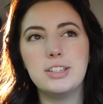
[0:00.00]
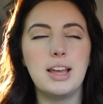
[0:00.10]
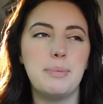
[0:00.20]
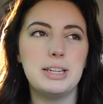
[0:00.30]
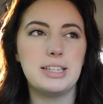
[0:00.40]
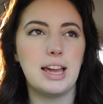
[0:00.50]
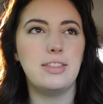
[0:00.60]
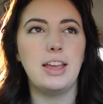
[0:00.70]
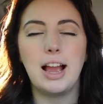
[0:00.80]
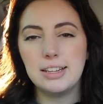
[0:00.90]
That being said,
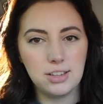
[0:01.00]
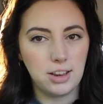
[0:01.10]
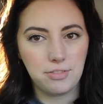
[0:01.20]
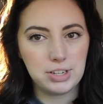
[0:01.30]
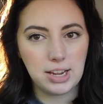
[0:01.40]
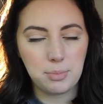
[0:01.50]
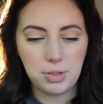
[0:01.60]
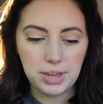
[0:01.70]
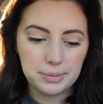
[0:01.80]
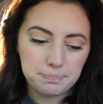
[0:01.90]
like, I still had a fun time with
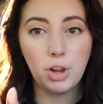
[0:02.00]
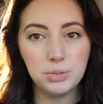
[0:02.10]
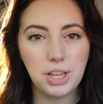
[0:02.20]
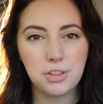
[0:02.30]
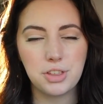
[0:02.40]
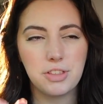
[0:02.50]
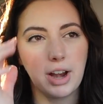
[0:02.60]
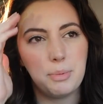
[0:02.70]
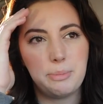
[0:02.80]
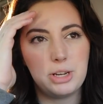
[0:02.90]
it. The only other thing that I
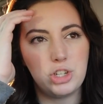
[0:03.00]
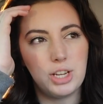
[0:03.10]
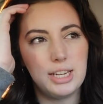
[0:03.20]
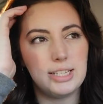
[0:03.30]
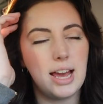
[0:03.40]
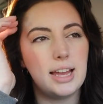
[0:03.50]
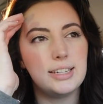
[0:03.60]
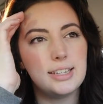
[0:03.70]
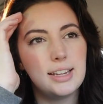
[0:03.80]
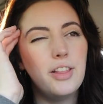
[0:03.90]
would mention is
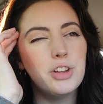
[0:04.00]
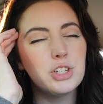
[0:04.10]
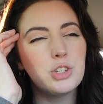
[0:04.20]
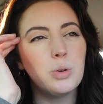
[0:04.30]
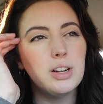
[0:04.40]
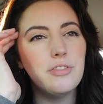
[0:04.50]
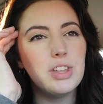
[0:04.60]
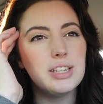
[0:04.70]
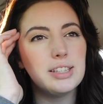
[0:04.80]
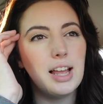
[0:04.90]
that there's sort of
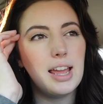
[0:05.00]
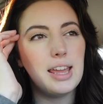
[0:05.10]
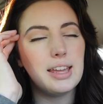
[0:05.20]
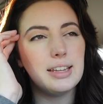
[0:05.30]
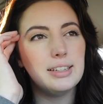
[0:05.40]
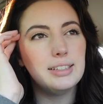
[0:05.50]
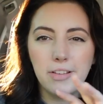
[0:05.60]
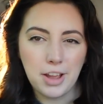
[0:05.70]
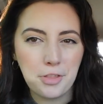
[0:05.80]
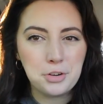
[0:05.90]
this, like, not
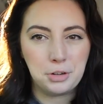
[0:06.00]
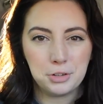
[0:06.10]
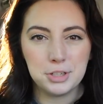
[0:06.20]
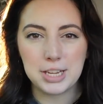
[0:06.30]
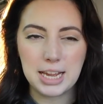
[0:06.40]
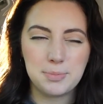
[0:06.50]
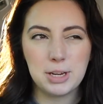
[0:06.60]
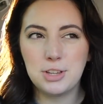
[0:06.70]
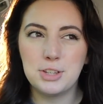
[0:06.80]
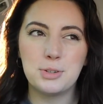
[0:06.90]
like other girls aspect
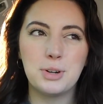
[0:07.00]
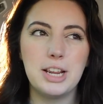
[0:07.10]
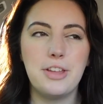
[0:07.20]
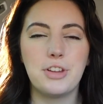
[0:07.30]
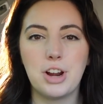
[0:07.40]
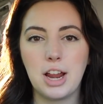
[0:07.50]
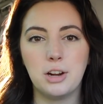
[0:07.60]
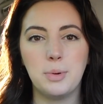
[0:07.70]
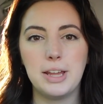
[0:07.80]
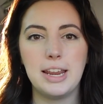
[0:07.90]
to the story, in that our
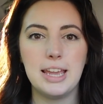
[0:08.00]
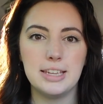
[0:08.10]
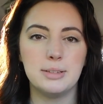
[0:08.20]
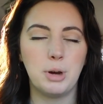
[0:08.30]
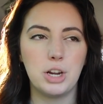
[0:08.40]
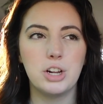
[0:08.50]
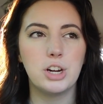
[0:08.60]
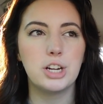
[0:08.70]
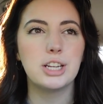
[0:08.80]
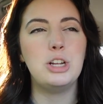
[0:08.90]
heroine is a
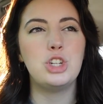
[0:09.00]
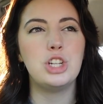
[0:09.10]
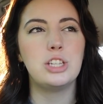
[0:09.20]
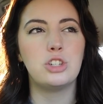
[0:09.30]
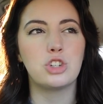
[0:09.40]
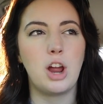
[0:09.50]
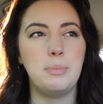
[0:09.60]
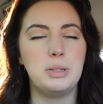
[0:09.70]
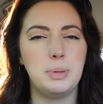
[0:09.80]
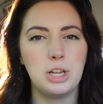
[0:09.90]
bodyguard, and she is described
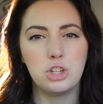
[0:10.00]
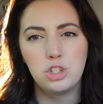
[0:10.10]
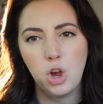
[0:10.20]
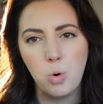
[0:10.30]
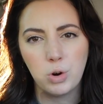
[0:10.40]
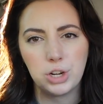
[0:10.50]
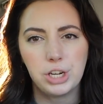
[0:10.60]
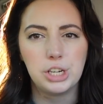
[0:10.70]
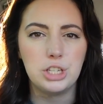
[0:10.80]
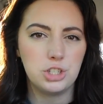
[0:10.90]
as being so
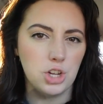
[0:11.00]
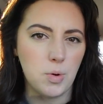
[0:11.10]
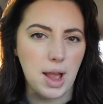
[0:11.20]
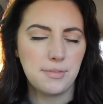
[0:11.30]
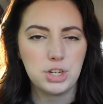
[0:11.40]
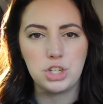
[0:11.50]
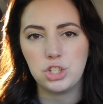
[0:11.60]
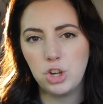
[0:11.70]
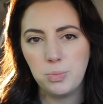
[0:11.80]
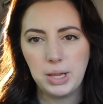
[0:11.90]
ordinary and so average and
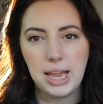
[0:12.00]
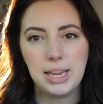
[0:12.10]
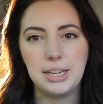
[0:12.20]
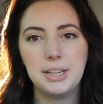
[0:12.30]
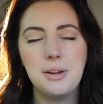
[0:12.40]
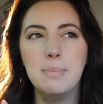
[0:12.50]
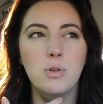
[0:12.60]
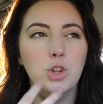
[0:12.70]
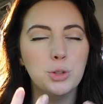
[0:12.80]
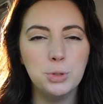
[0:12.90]
so plain by
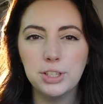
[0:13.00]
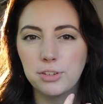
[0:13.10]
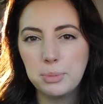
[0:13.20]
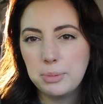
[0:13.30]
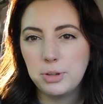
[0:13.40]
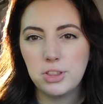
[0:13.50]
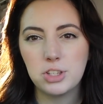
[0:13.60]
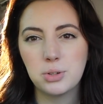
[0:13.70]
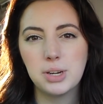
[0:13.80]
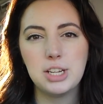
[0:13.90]
multiple different people in the
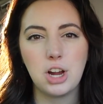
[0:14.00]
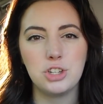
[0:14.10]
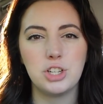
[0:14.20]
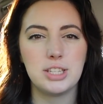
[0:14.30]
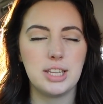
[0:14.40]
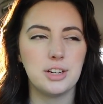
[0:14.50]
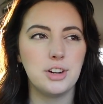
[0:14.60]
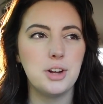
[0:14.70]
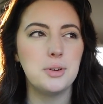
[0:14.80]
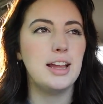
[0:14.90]
story, not just the
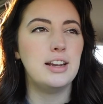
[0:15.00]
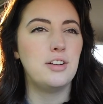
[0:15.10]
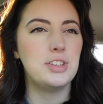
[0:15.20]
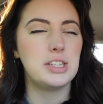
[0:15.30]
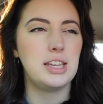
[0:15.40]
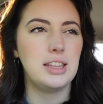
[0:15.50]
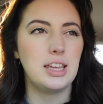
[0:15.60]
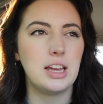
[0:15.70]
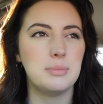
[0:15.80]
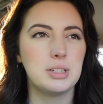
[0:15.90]
hero. And obviously he, like,
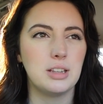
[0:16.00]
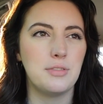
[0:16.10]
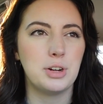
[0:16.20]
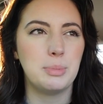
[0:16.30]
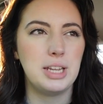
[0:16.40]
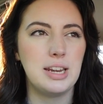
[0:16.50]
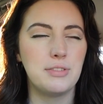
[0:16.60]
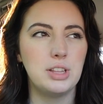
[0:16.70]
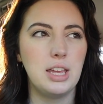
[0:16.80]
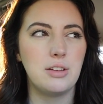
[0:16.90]
comes to love her, but he
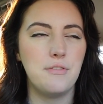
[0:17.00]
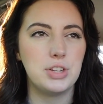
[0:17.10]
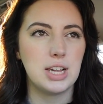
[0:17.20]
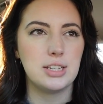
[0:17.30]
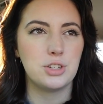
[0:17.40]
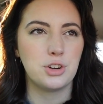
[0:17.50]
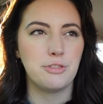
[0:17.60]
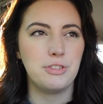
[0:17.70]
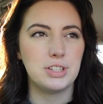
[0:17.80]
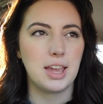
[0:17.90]
never, like, emphasizes her
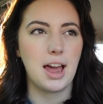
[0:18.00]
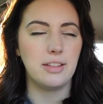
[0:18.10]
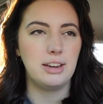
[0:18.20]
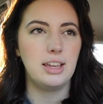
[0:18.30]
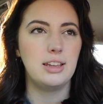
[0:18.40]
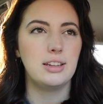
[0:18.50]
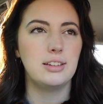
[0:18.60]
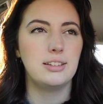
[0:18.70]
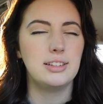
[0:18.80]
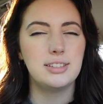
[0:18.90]
physicality
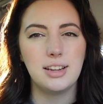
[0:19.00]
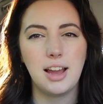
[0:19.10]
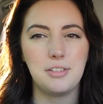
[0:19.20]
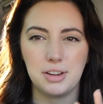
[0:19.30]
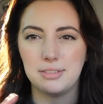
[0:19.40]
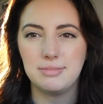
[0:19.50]
and stuff. I don't know.